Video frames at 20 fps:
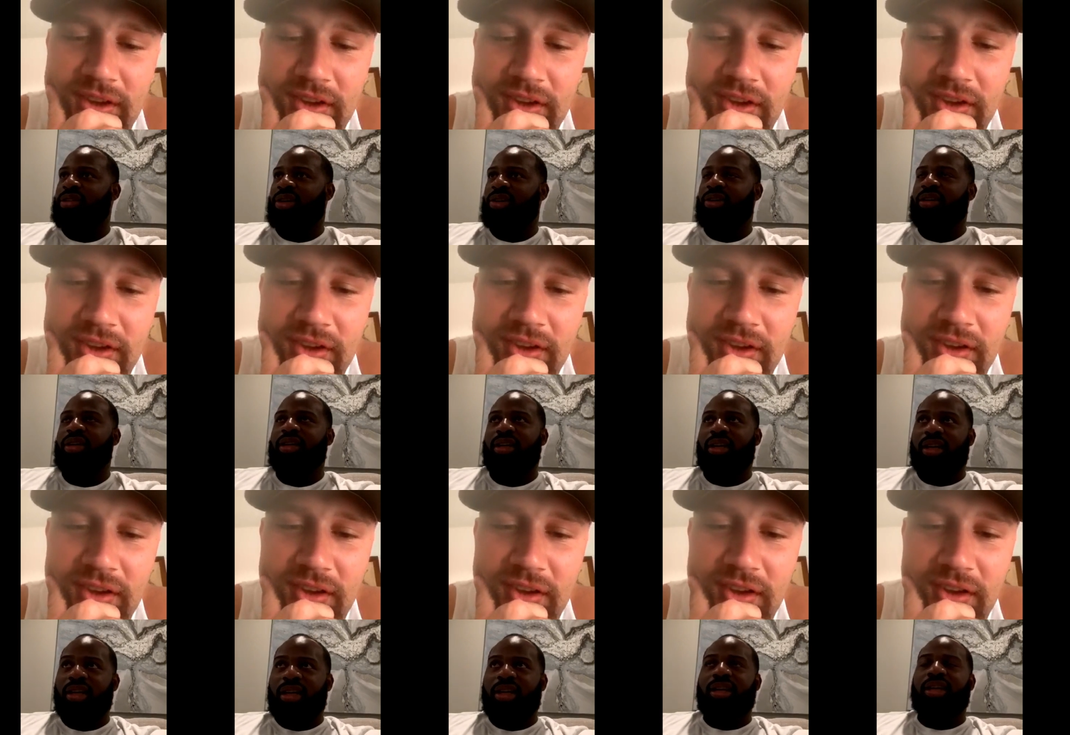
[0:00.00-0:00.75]
Speaker 1: So
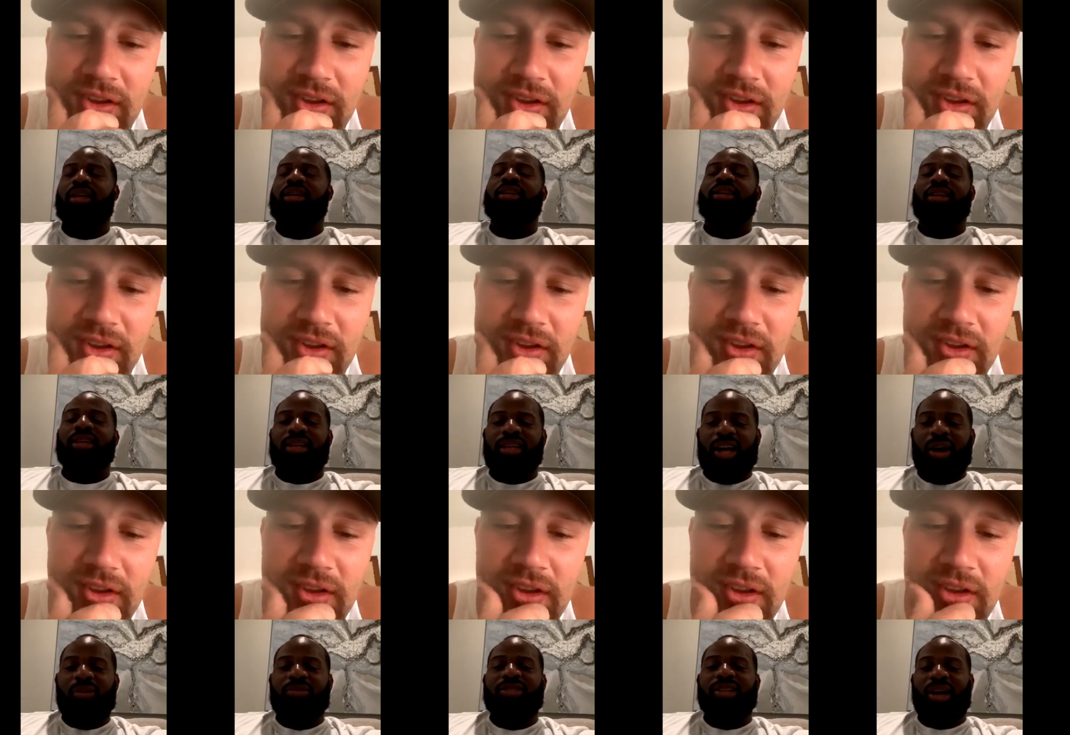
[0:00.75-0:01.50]

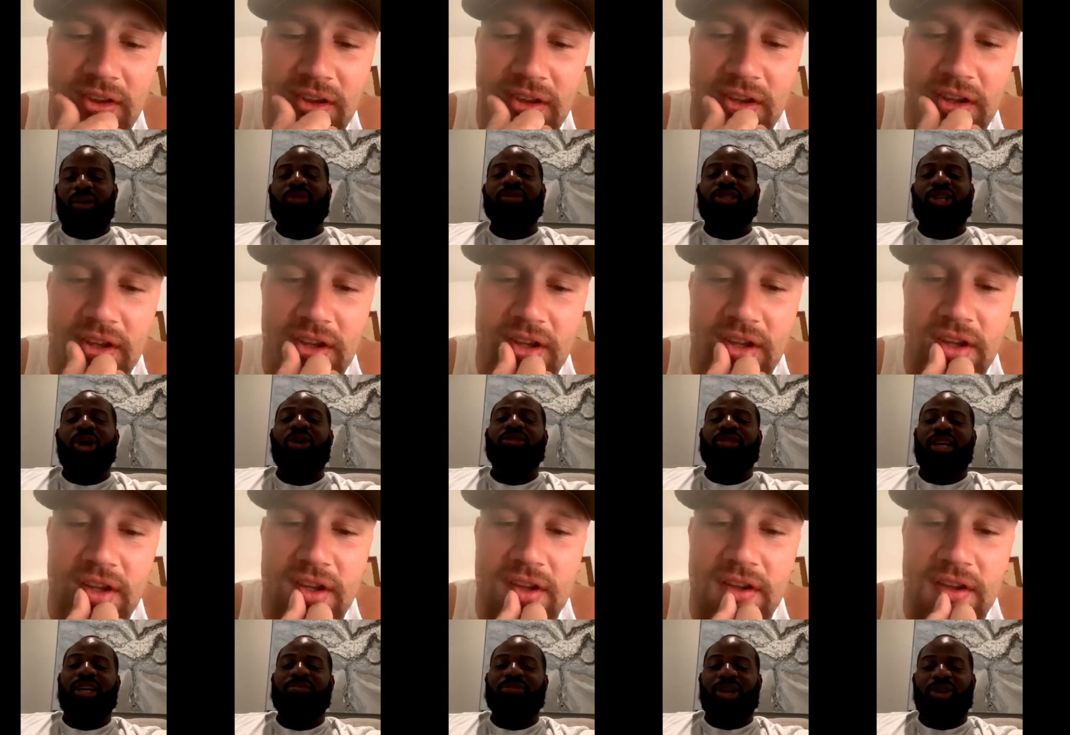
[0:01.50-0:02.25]
I was I was
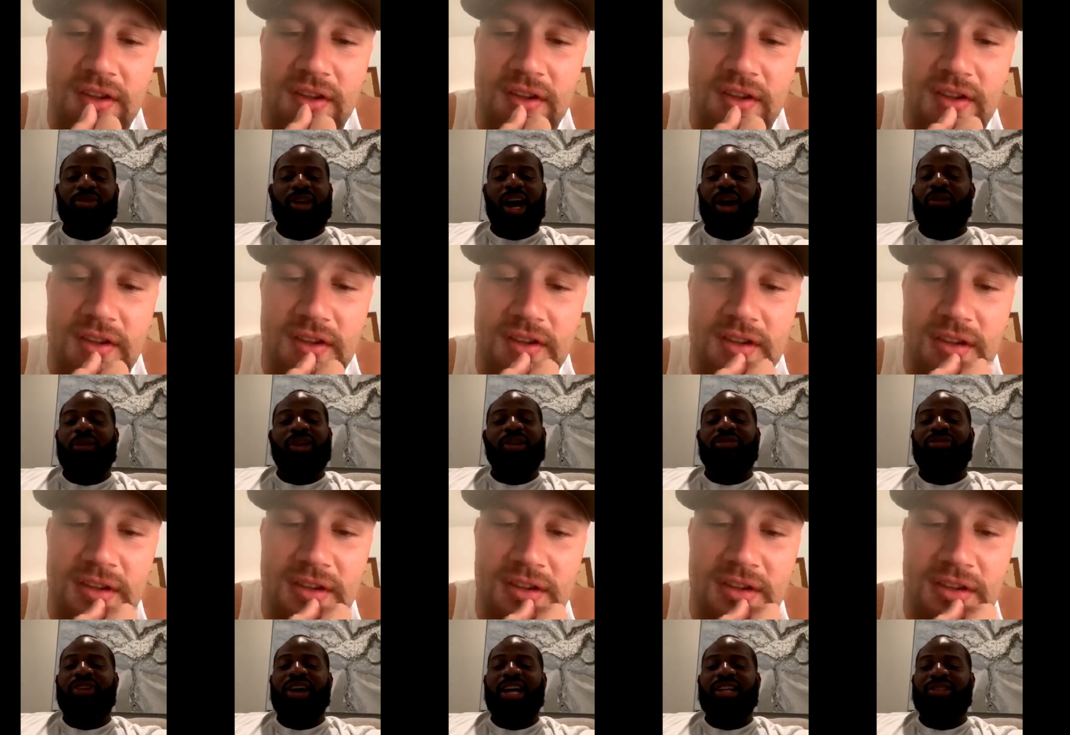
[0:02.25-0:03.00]
yoked up though. Now I want a
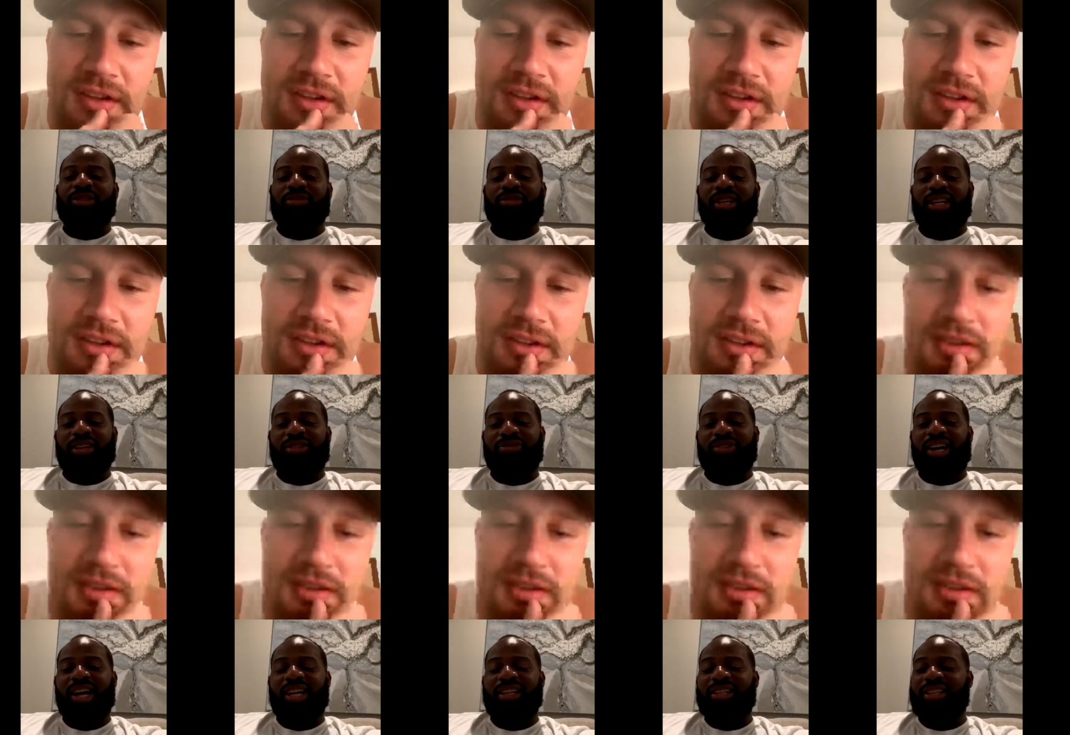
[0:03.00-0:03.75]
fat two seventy
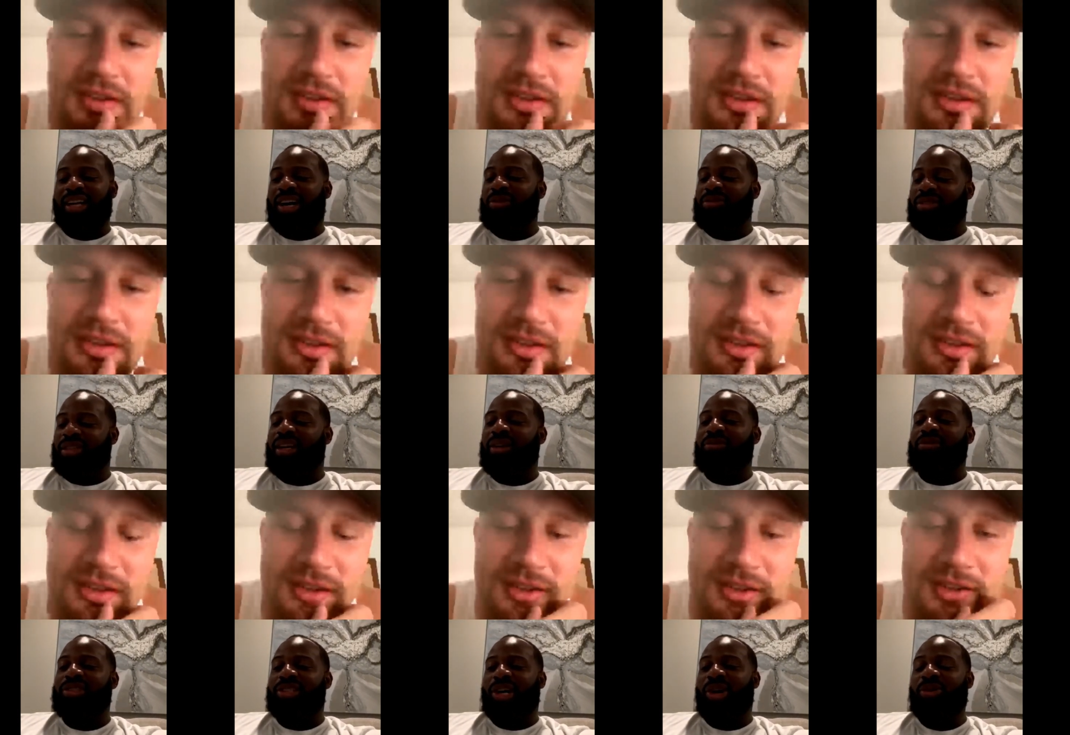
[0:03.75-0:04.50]
five I was I
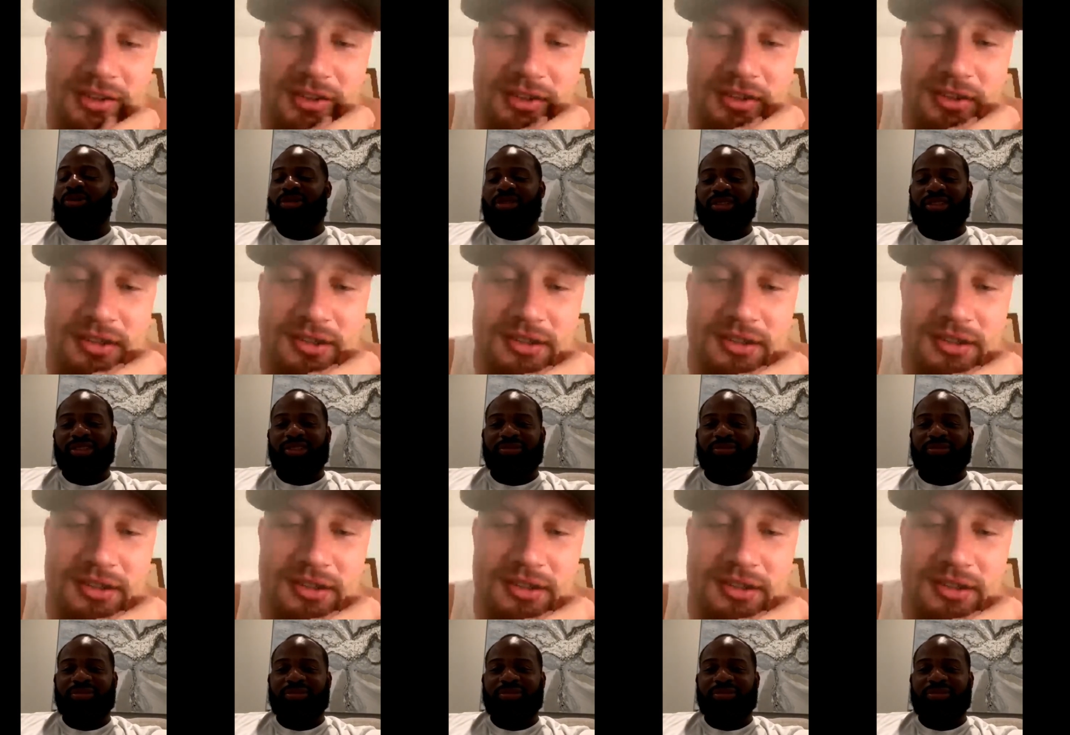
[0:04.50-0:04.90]
was yoked.